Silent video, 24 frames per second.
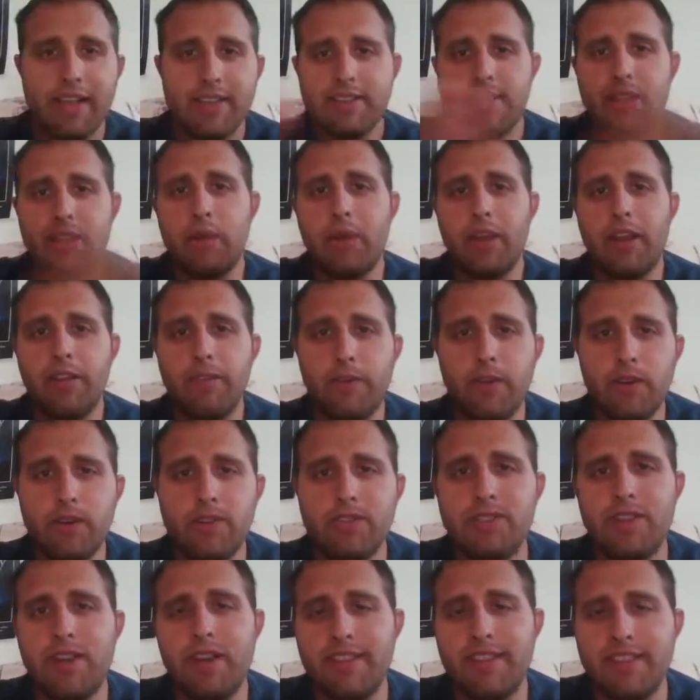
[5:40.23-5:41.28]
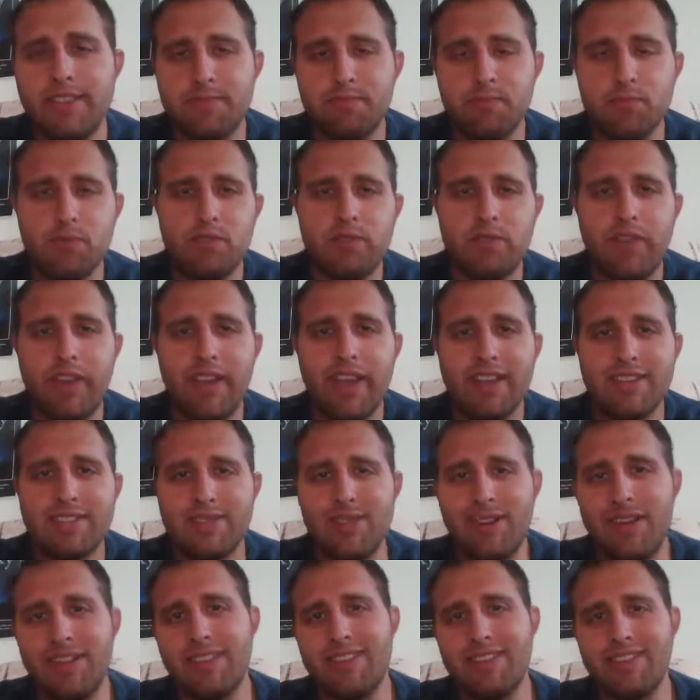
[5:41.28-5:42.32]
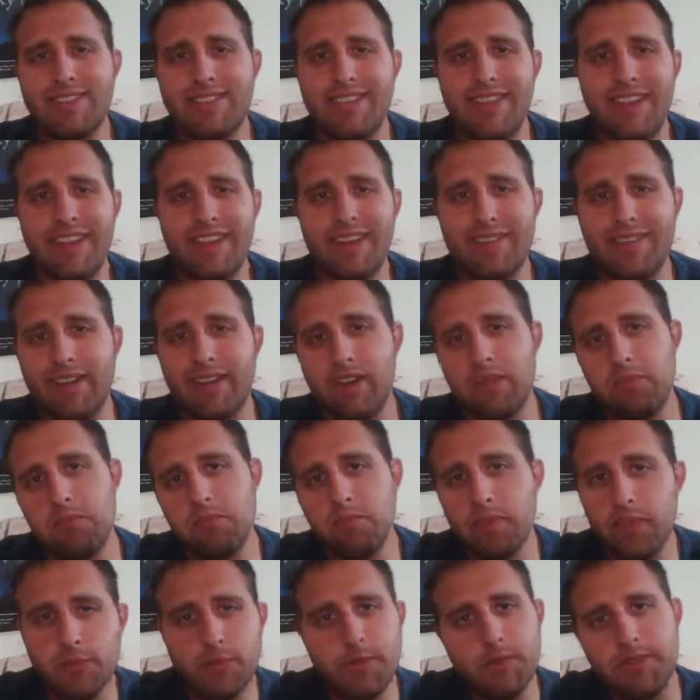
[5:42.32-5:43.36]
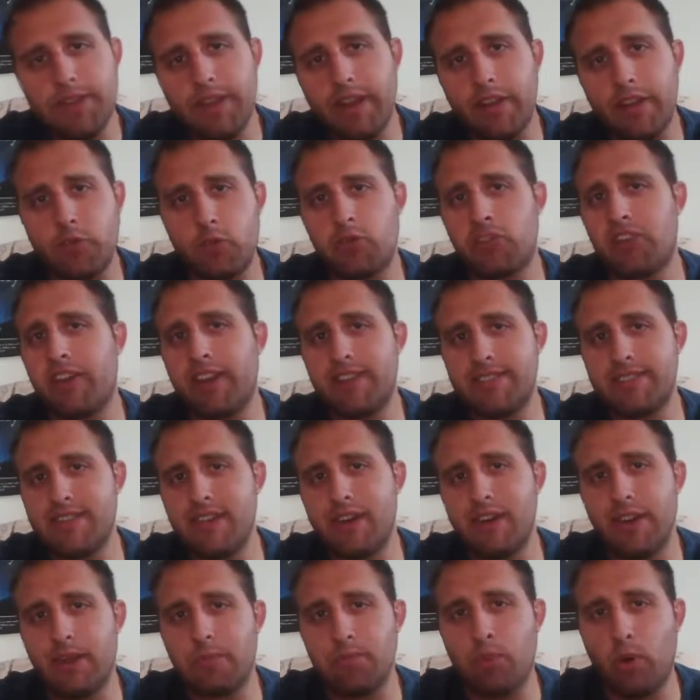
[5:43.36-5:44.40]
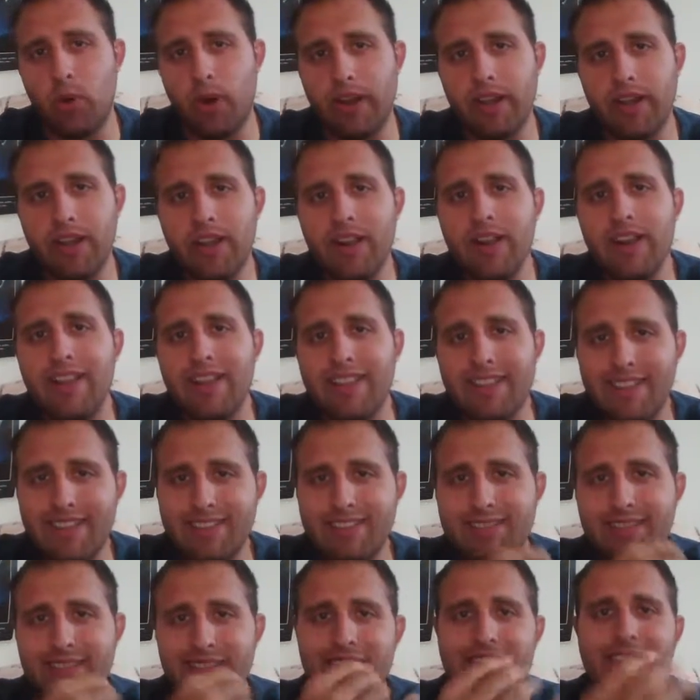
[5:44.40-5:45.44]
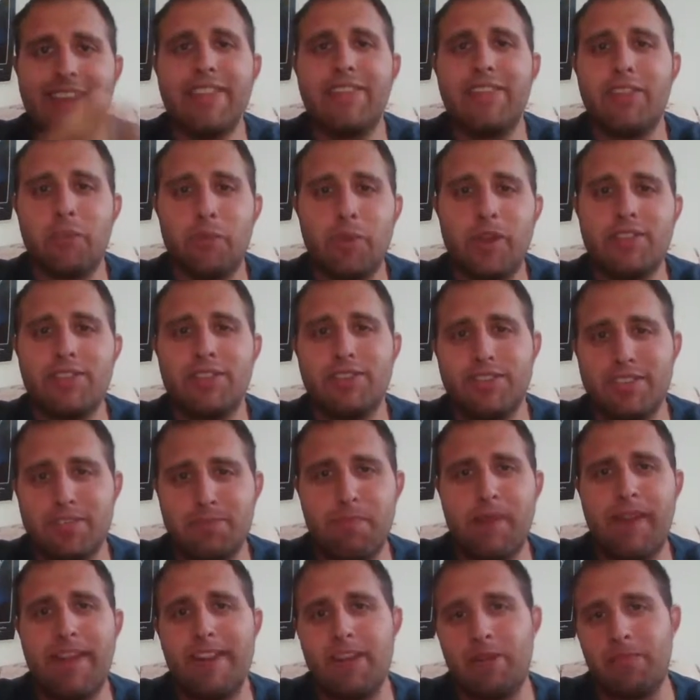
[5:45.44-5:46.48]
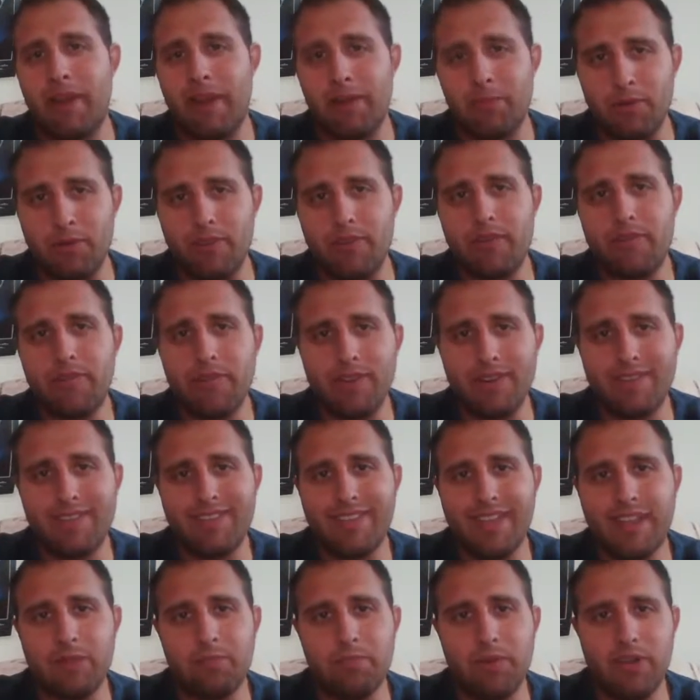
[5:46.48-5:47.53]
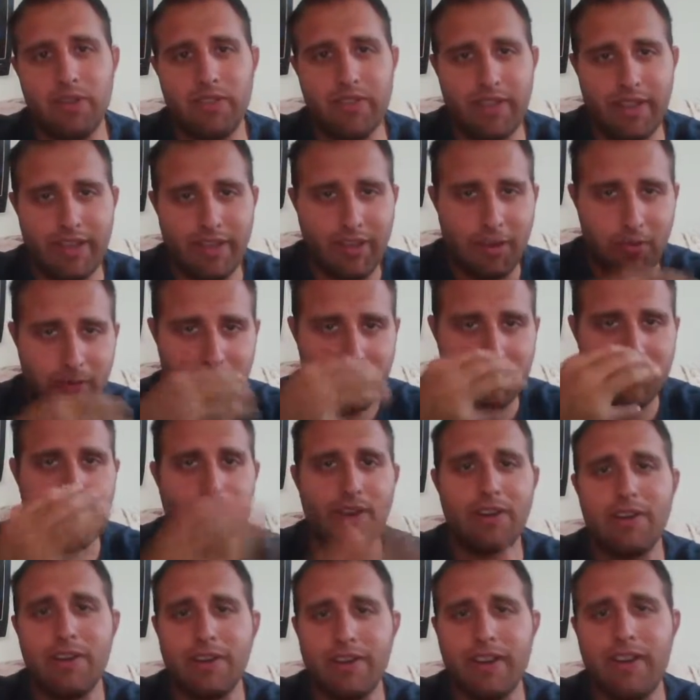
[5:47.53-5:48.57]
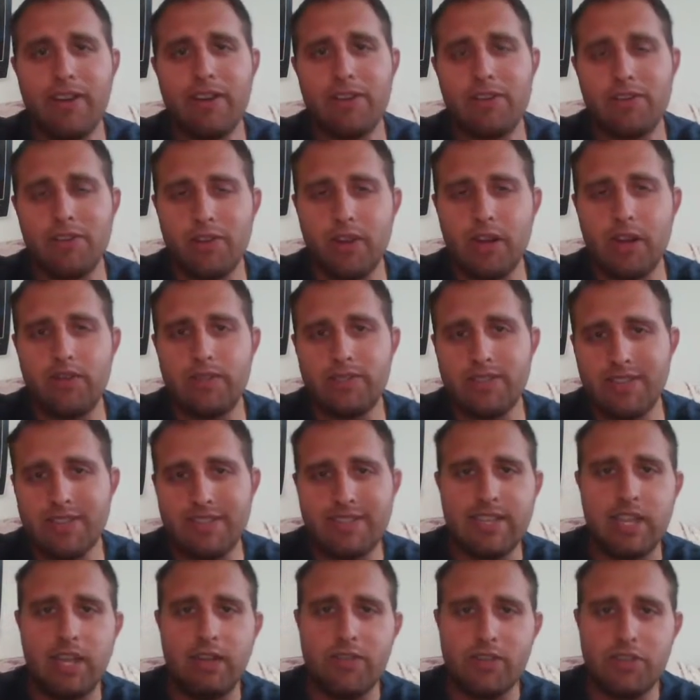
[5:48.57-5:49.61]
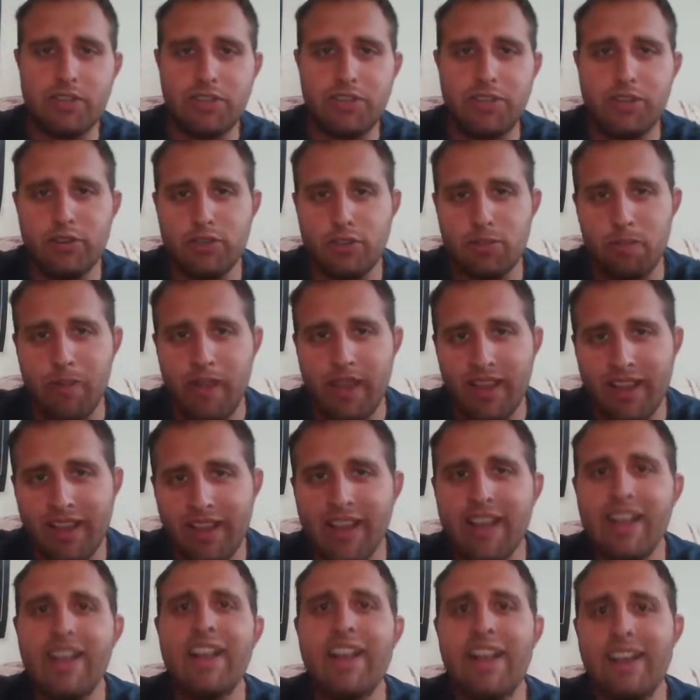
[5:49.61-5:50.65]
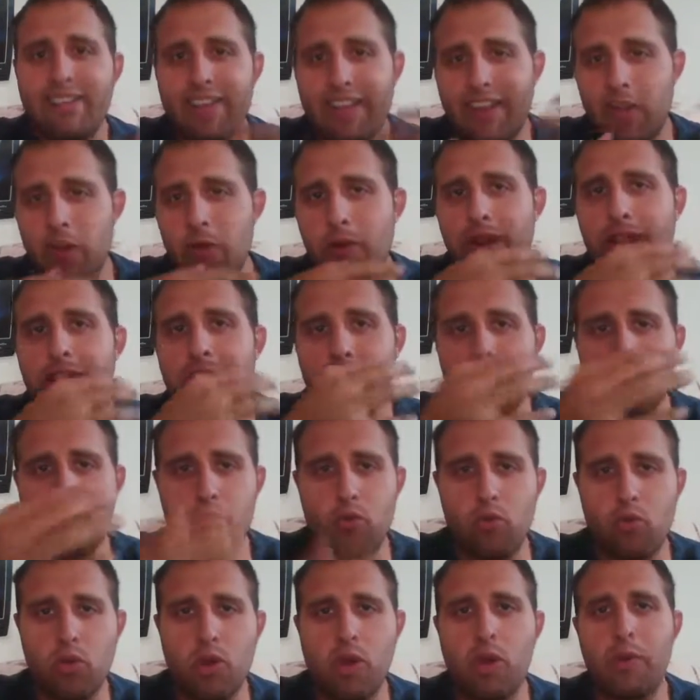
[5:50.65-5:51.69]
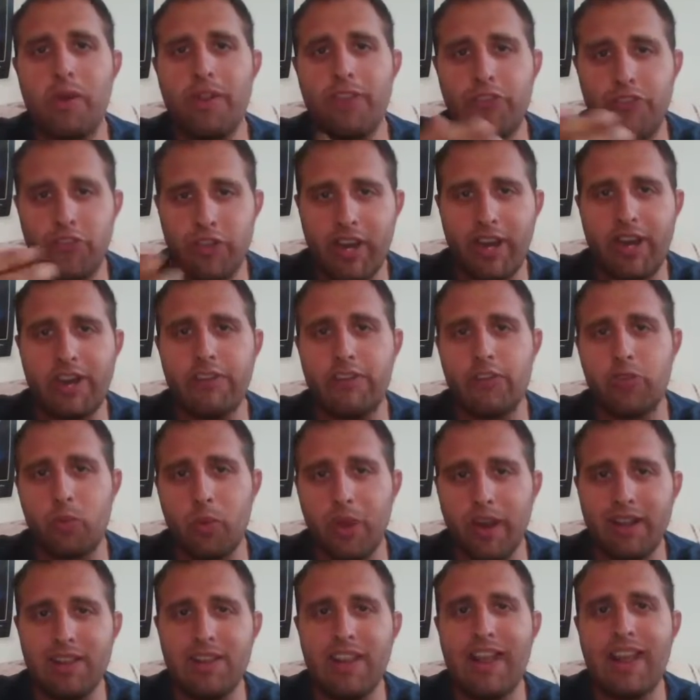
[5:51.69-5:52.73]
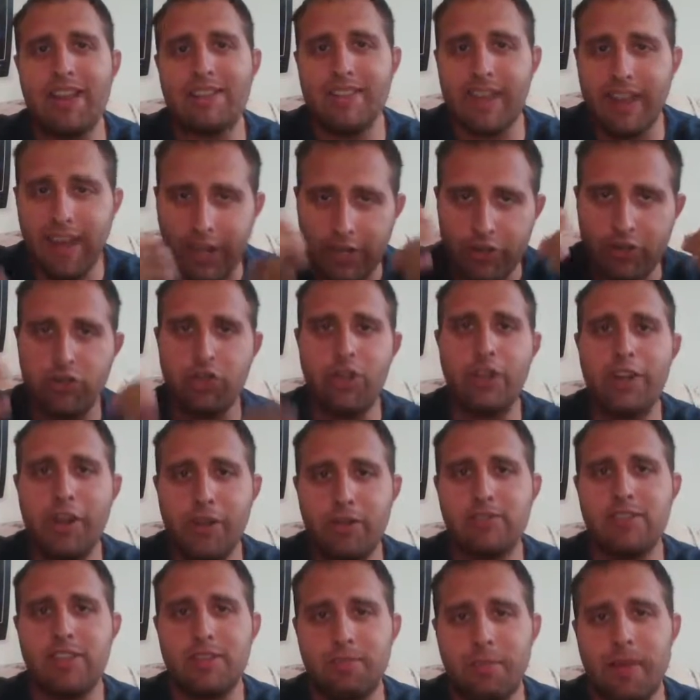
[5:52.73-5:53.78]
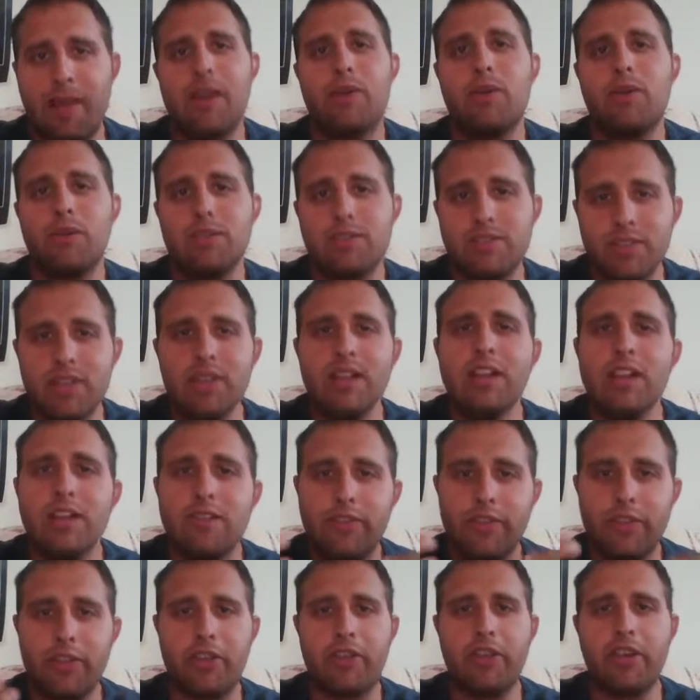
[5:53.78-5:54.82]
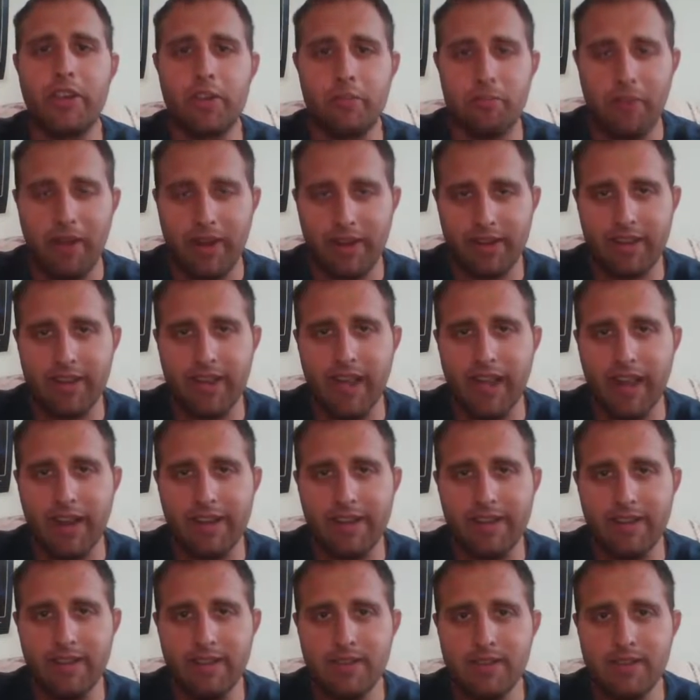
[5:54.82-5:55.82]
See, when I first saw this movie, I saw this scene and thought, this was an interesting starting point. This, like in the original Spider-Man movie, for example, that you would start your character off as a selfish douchebag, and then you would have him grow and change and realize that he should use his powers for the good of mankind.